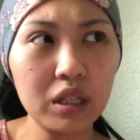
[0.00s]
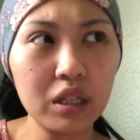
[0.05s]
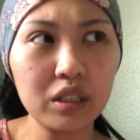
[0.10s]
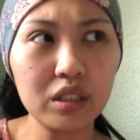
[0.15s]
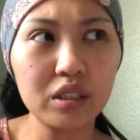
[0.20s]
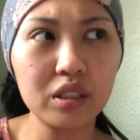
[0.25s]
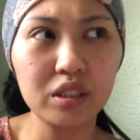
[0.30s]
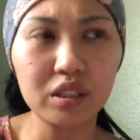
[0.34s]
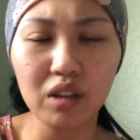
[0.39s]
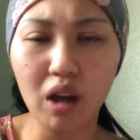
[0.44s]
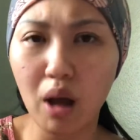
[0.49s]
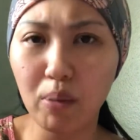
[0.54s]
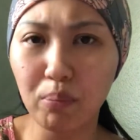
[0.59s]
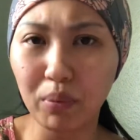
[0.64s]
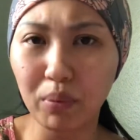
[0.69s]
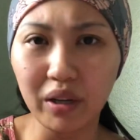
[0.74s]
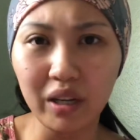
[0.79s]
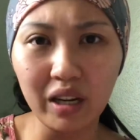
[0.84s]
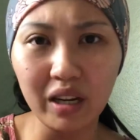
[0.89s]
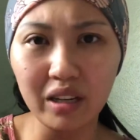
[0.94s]
stop
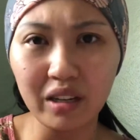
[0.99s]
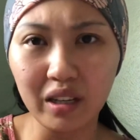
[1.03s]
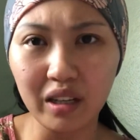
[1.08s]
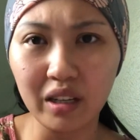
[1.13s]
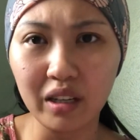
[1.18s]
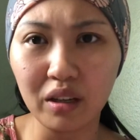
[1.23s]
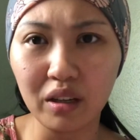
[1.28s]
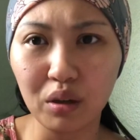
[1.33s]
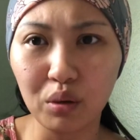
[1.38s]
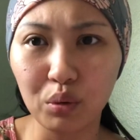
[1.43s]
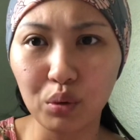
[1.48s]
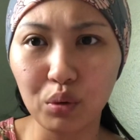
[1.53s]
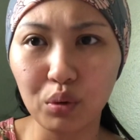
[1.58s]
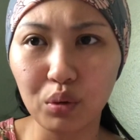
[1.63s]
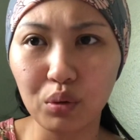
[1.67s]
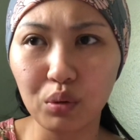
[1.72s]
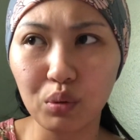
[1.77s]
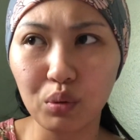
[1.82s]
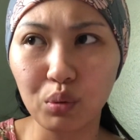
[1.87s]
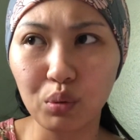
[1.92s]
eating
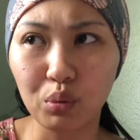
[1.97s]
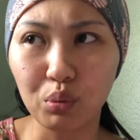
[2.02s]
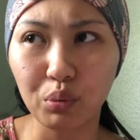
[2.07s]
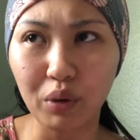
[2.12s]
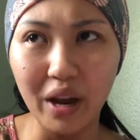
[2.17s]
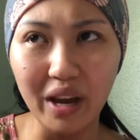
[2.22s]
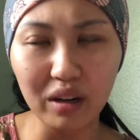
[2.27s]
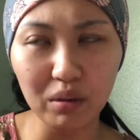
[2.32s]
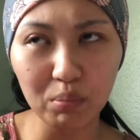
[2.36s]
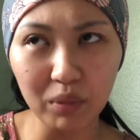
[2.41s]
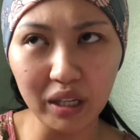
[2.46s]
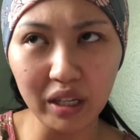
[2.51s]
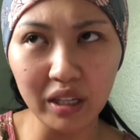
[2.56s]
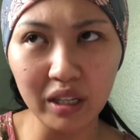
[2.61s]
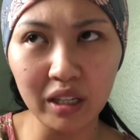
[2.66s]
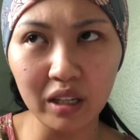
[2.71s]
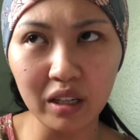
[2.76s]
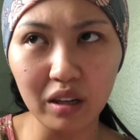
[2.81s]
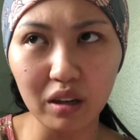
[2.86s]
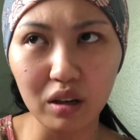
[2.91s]
red
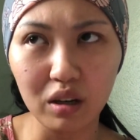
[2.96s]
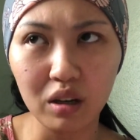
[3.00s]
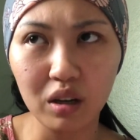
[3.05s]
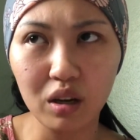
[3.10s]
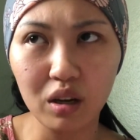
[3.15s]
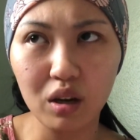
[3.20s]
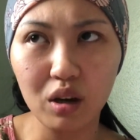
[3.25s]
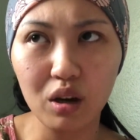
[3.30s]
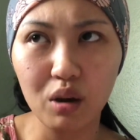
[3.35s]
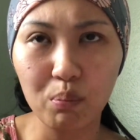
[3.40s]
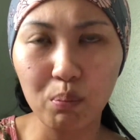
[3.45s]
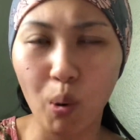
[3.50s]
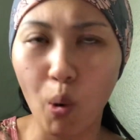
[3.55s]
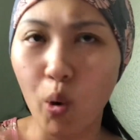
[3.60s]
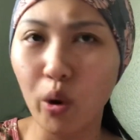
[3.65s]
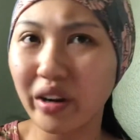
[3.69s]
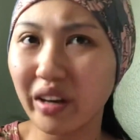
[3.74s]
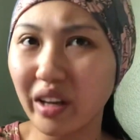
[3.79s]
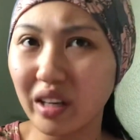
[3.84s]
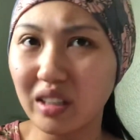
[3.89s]
meat.
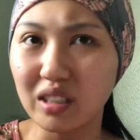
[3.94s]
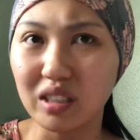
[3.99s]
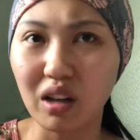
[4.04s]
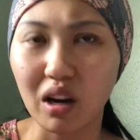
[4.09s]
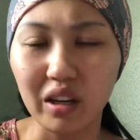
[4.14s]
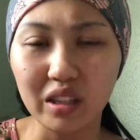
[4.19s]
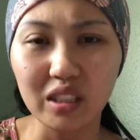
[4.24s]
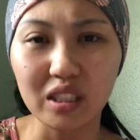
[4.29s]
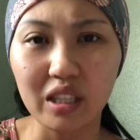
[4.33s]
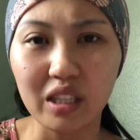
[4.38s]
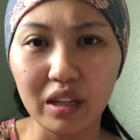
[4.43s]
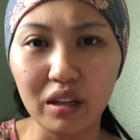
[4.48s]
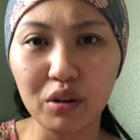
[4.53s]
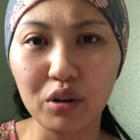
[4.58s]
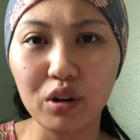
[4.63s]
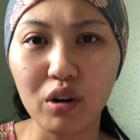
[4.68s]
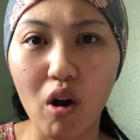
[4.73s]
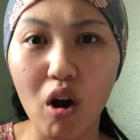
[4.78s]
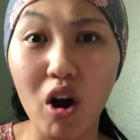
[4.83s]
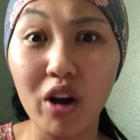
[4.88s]
Pork is
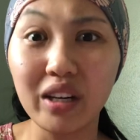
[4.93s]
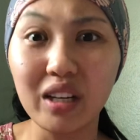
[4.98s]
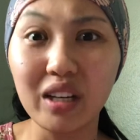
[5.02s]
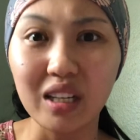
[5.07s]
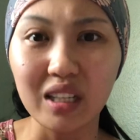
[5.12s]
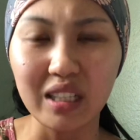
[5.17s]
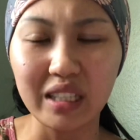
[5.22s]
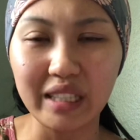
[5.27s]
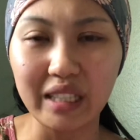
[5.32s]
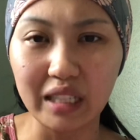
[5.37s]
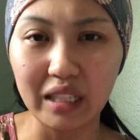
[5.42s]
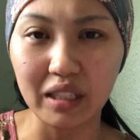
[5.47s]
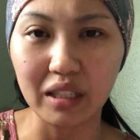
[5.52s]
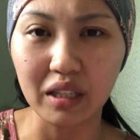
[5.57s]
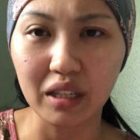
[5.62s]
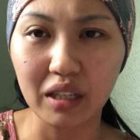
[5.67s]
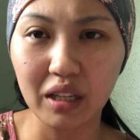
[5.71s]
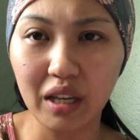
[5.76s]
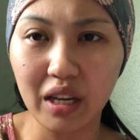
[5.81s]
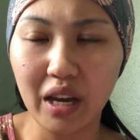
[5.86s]
considered unclean.
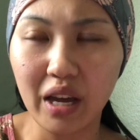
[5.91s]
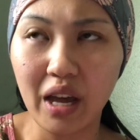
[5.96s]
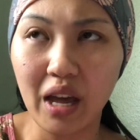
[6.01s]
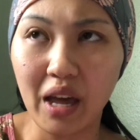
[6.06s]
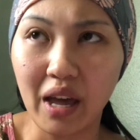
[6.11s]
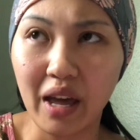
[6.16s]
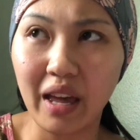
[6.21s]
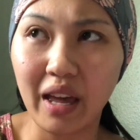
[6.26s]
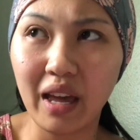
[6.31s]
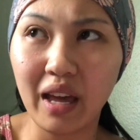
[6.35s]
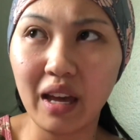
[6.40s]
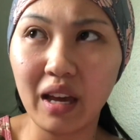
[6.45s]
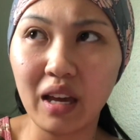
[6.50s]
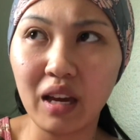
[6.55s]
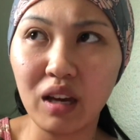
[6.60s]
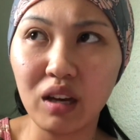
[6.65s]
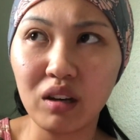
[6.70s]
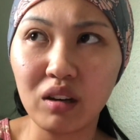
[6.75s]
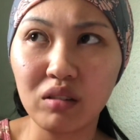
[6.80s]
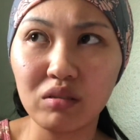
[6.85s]

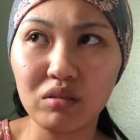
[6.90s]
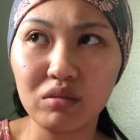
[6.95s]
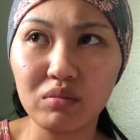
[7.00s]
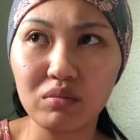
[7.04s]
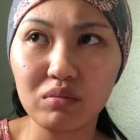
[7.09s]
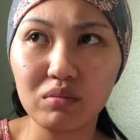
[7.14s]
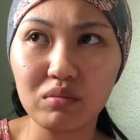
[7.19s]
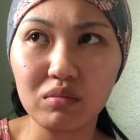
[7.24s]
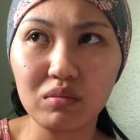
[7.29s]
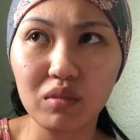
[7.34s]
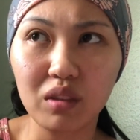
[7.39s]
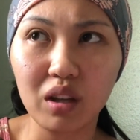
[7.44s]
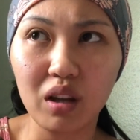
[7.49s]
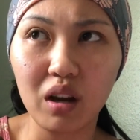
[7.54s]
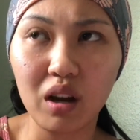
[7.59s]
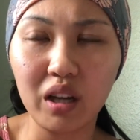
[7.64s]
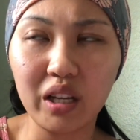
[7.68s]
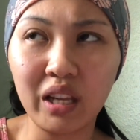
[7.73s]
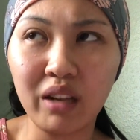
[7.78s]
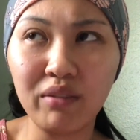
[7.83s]
And
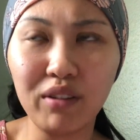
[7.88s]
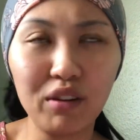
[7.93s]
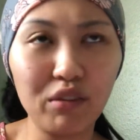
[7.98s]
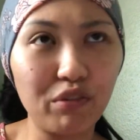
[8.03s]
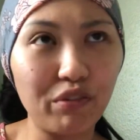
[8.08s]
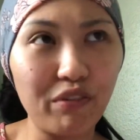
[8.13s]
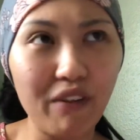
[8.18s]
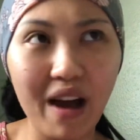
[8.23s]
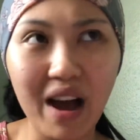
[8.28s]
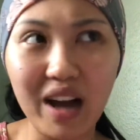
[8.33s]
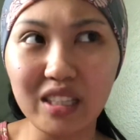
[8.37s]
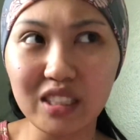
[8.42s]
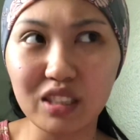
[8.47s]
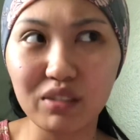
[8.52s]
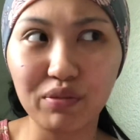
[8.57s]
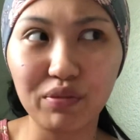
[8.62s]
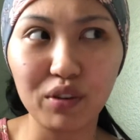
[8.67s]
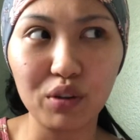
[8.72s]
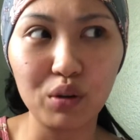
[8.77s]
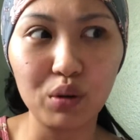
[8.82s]
even fast
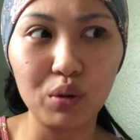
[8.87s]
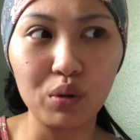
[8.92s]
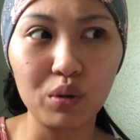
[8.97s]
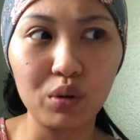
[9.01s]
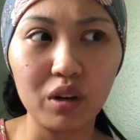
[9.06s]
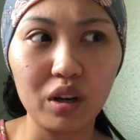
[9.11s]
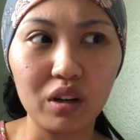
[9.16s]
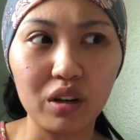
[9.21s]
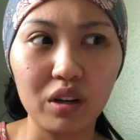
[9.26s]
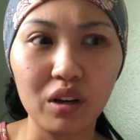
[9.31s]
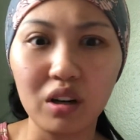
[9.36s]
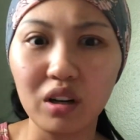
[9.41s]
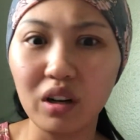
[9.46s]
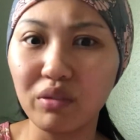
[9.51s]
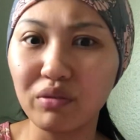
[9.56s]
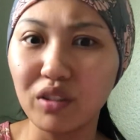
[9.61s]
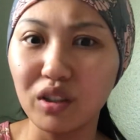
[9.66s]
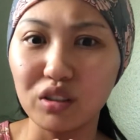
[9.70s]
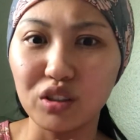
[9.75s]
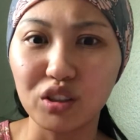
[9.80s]
food, none
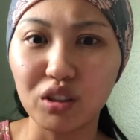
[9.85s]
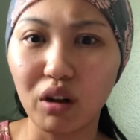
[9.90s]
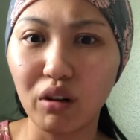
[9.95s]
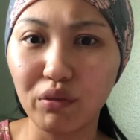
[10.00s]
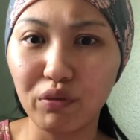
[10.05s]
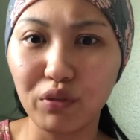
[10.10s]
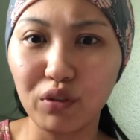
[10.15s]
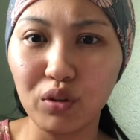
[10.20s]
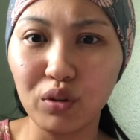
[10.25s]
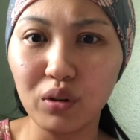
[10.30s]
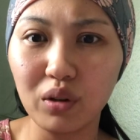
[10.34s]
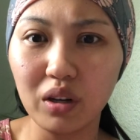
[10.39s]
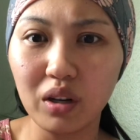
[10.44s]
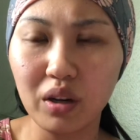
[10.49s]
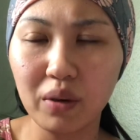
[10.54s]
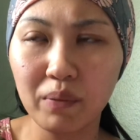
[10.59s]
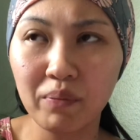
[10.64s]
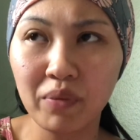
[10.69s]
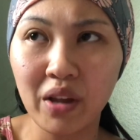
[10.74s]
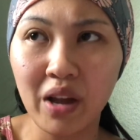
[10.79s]
of the junk food.
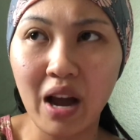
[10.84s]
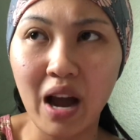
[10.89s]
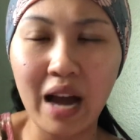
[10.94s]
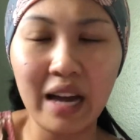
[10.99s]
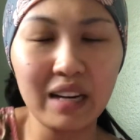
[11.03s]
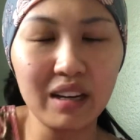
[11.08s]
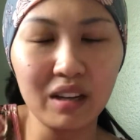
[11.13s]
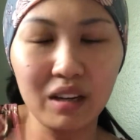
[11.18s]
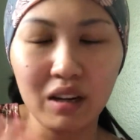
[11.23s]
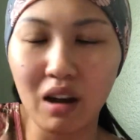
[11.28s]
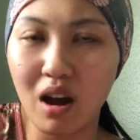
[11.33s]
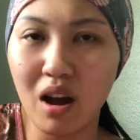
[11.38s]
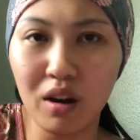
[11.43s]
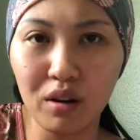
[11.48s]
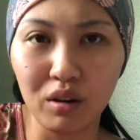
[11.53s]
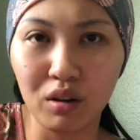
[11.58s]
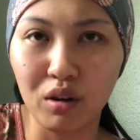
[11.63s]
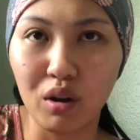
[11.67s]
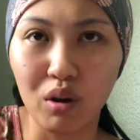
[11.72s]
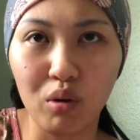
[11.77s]
I did
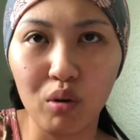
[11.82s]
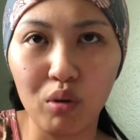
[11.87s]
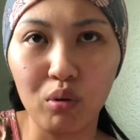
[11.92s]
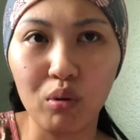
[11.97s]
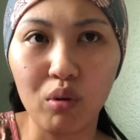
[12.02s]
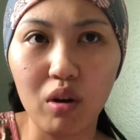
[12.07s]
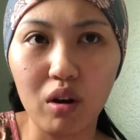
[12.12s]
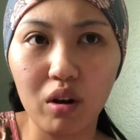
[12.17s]
not know